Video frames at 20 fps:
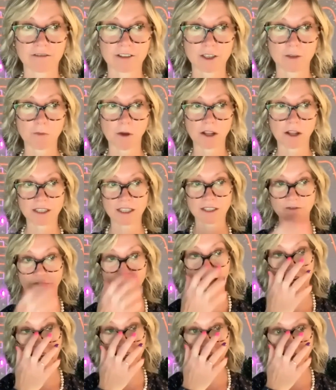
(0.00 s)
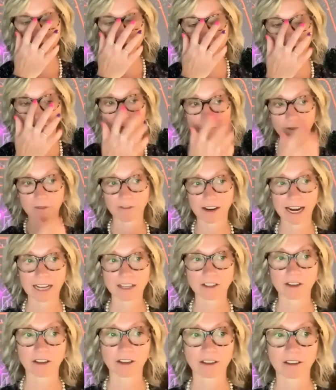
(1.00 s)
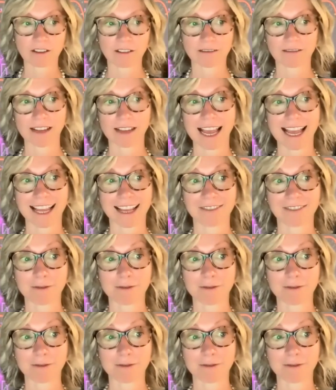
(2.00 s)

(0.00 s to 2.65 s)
response financial from the financial uh,